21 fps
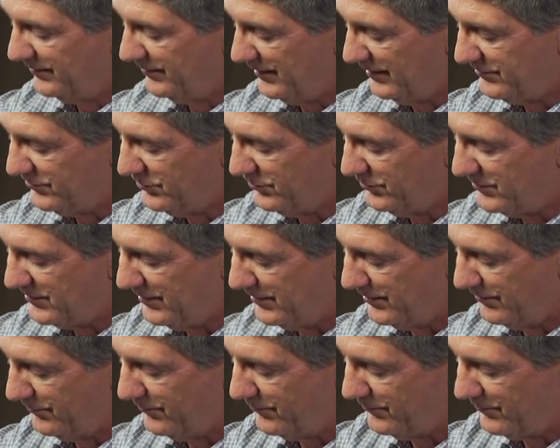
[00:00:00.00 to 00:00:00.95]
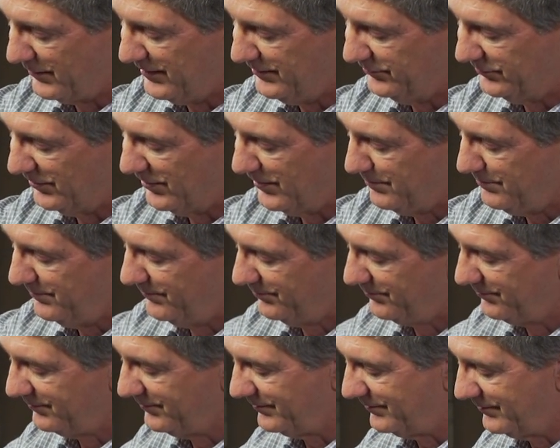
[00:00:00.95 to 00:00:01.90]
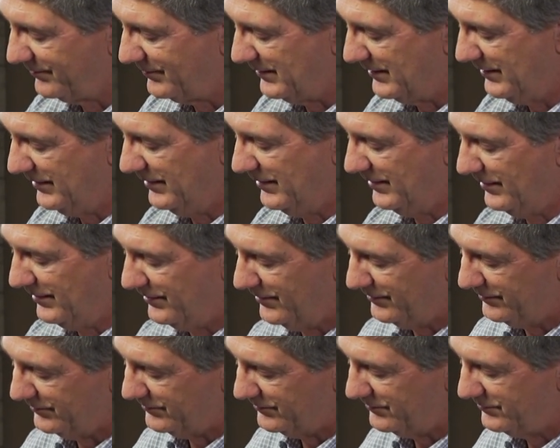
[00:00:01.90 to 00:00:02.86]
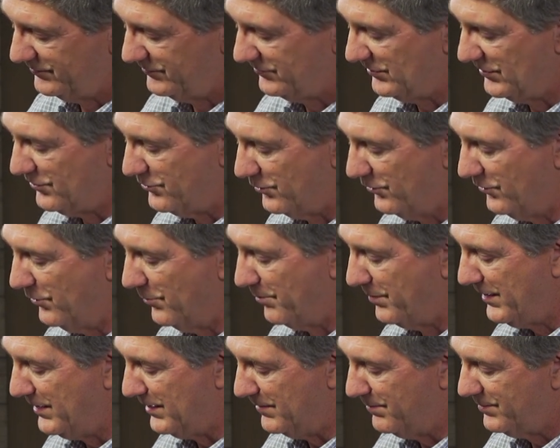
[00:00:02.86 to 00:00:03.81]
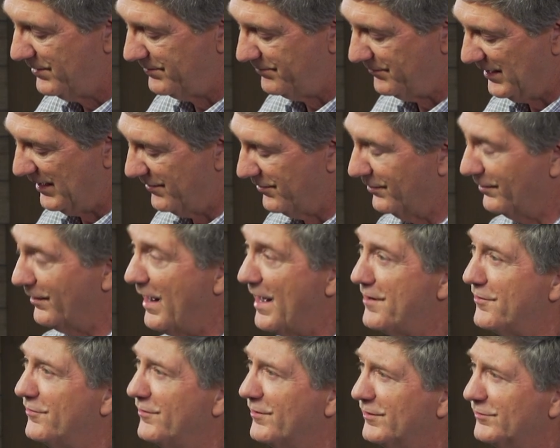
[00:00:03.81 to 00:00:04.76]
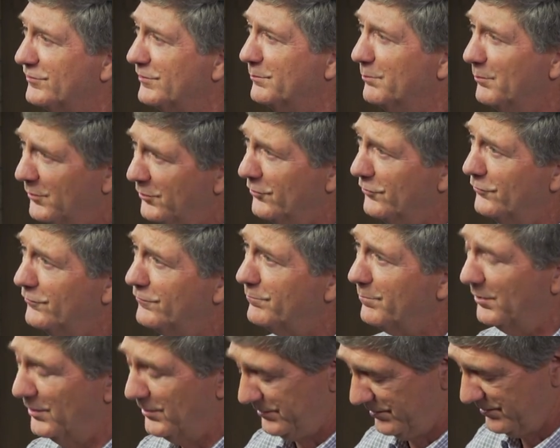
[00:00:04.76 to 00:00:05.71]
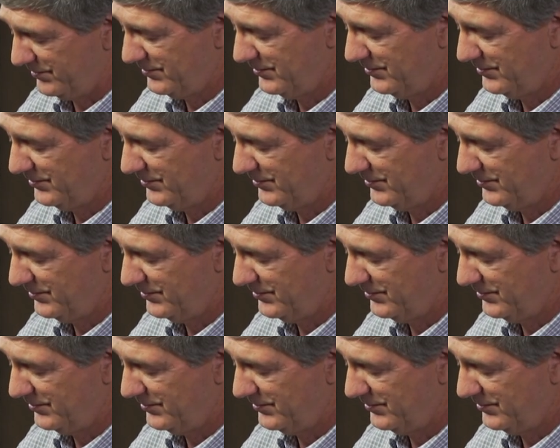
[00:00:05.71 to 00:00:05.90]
that you can raise up and see through the peep. Now the ladder doesn't move, but